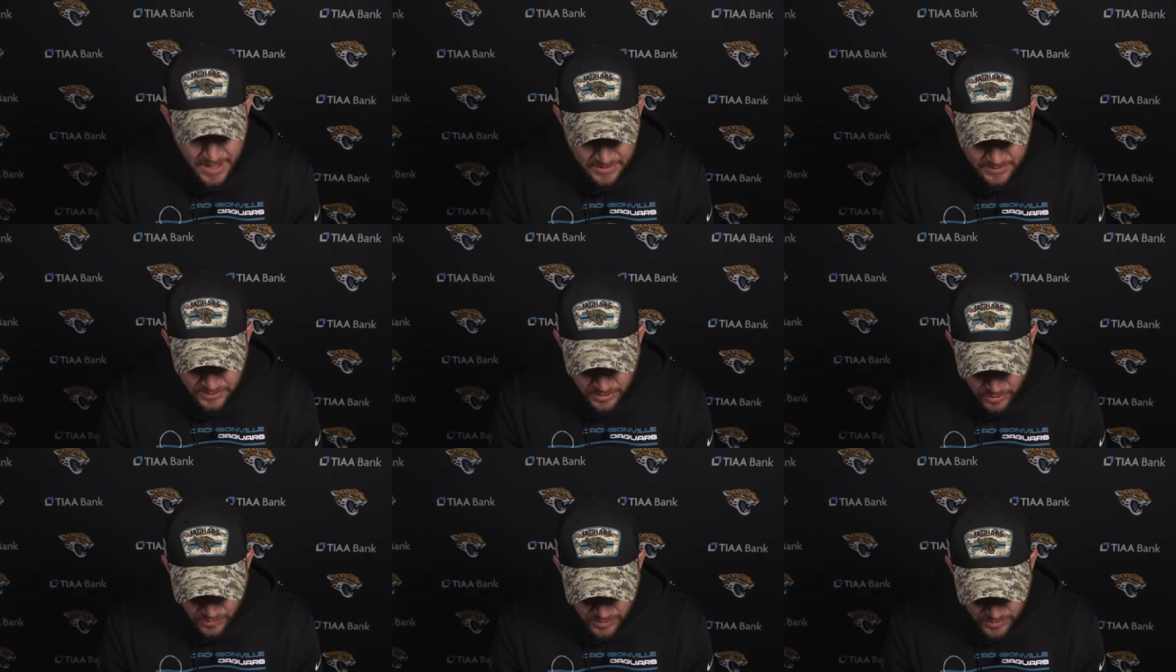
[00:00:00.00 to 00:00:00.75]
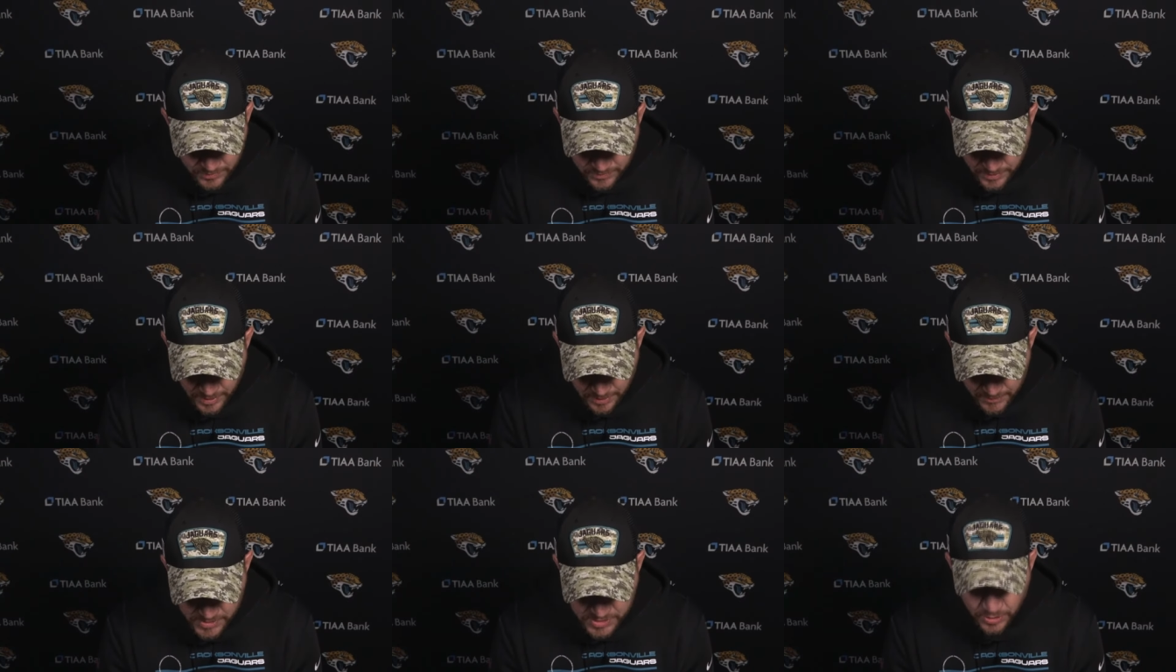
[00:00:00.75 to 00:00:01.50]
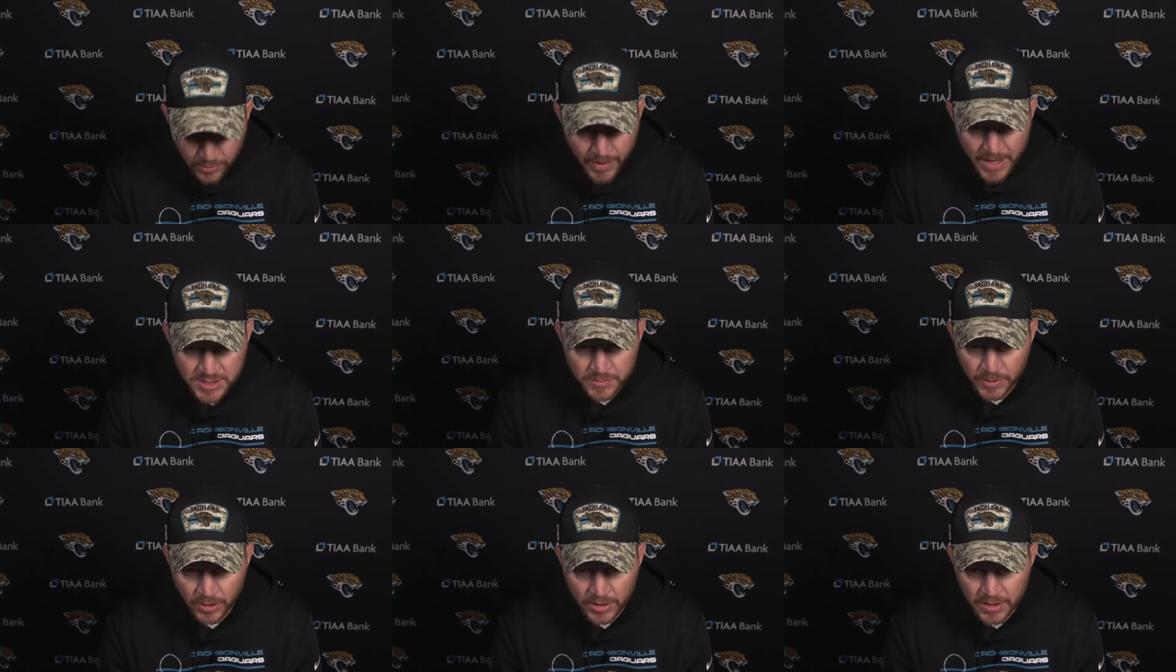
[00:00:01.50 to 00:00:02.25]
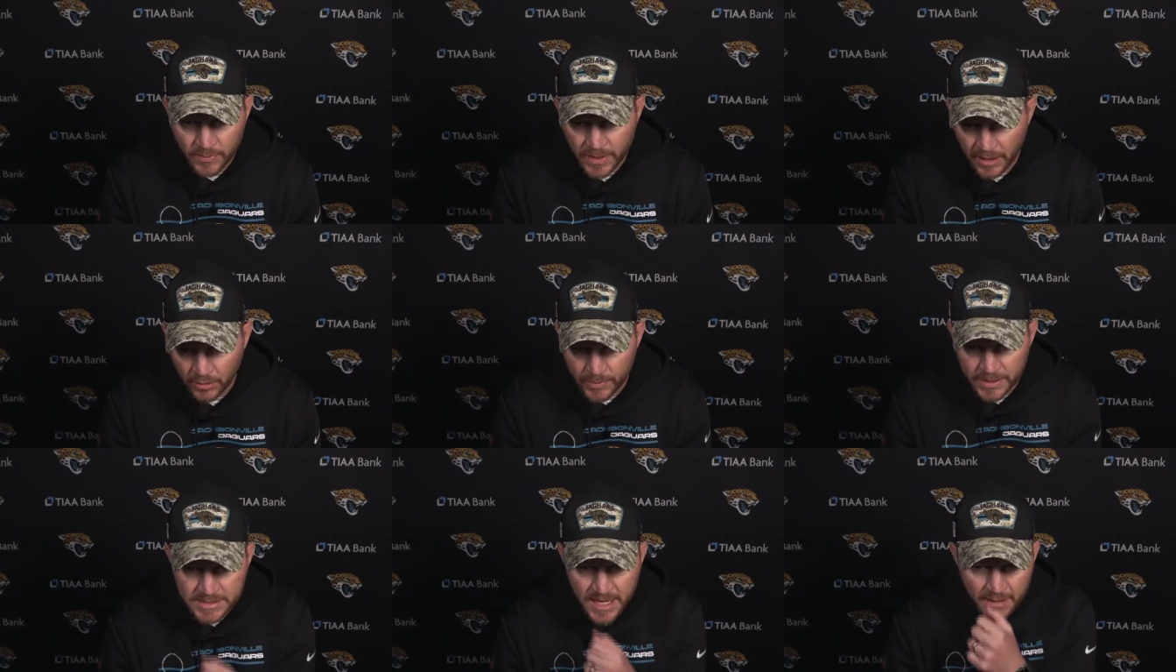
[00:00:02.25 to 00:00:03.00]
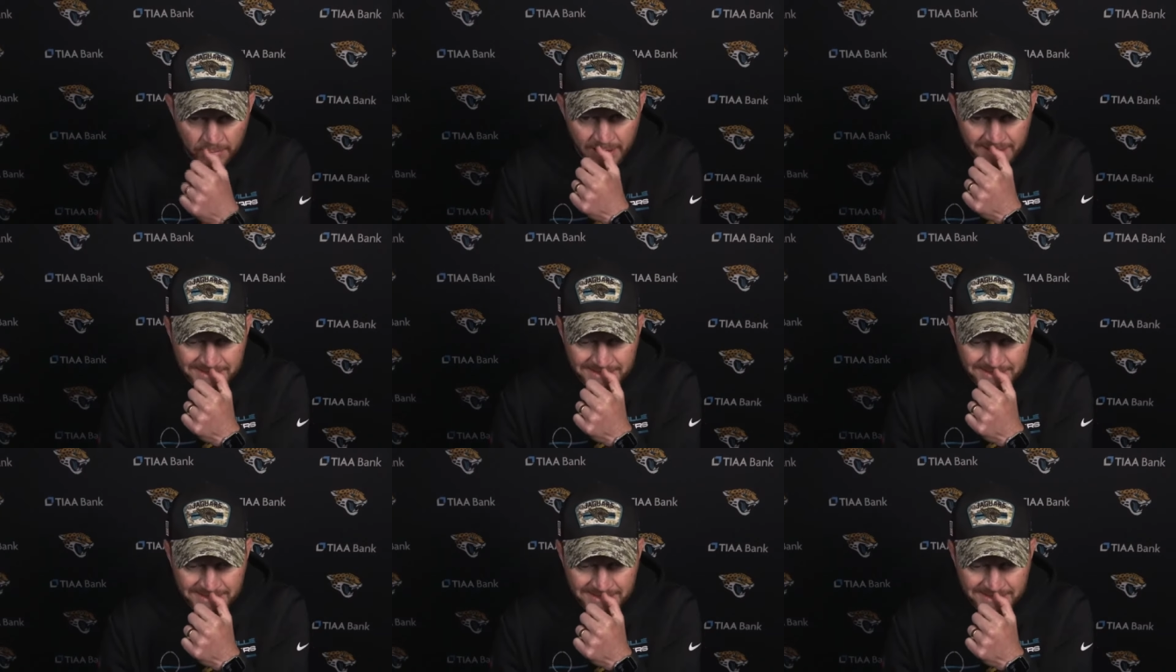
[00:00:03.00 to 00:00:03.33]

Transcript: yet. You know, there's still a possibility. We got a little bit of time